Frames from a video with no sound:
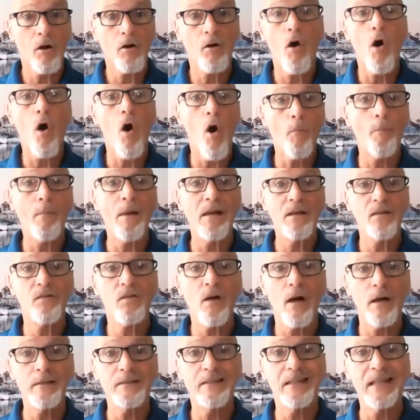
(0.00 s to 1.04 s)
are all based
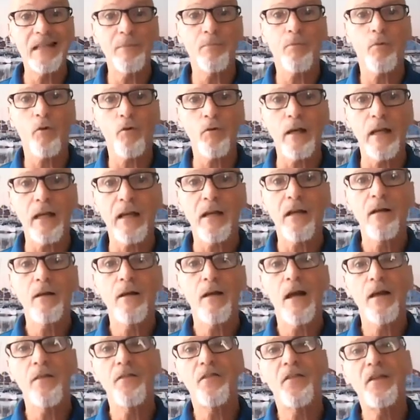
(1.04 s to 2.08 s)
on deep learning,
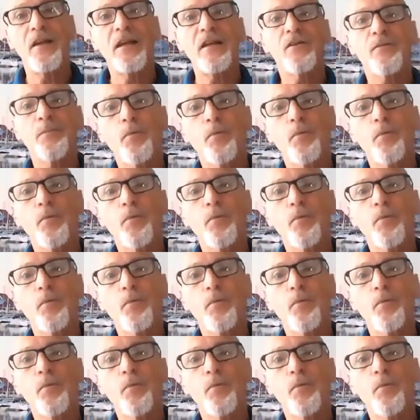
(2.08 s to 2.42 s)
and these